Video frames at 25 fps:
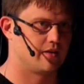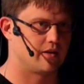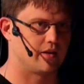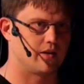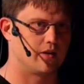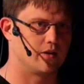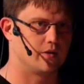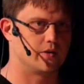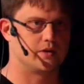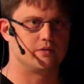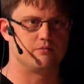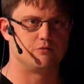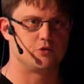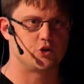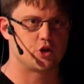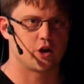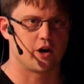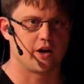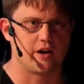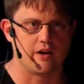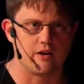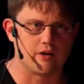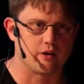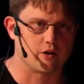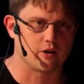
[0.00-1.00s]
you know, in
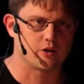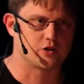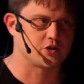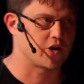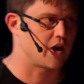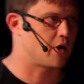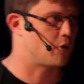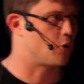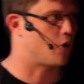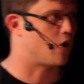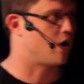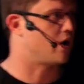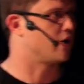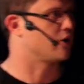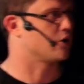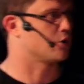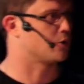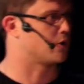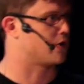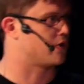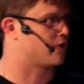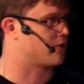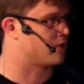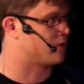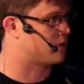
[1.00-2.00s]
China or Taiwan
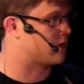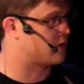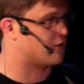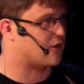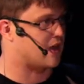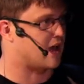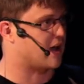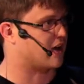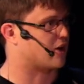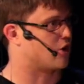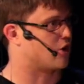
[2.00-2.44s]
or where the, where the